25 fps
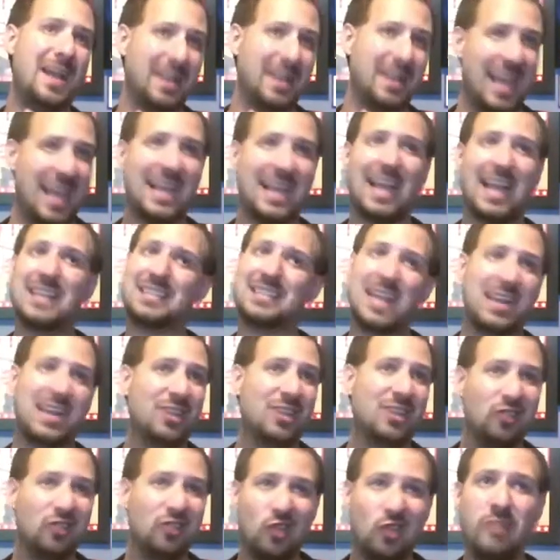like I said,
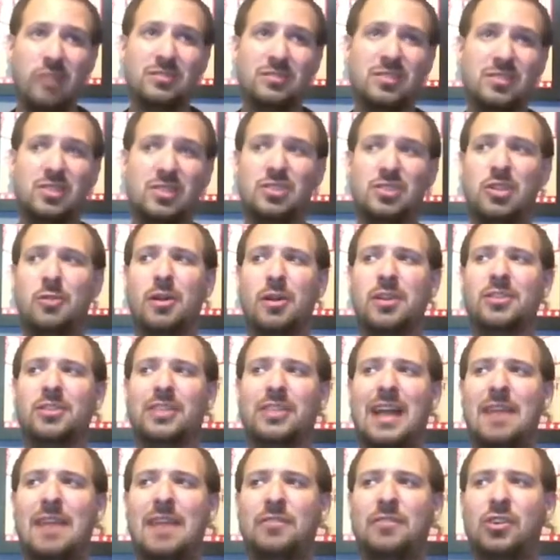close to 200
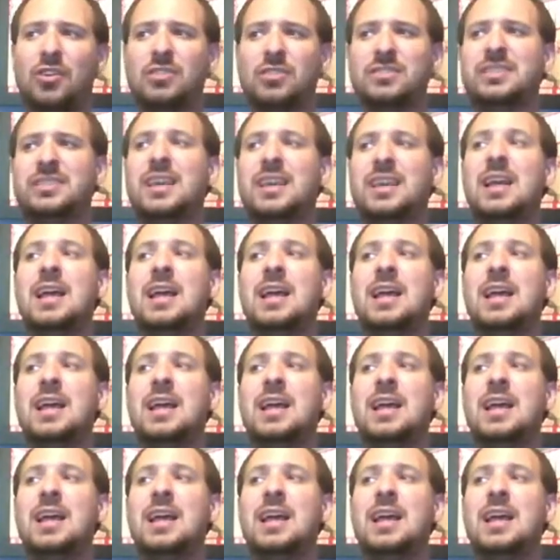levels,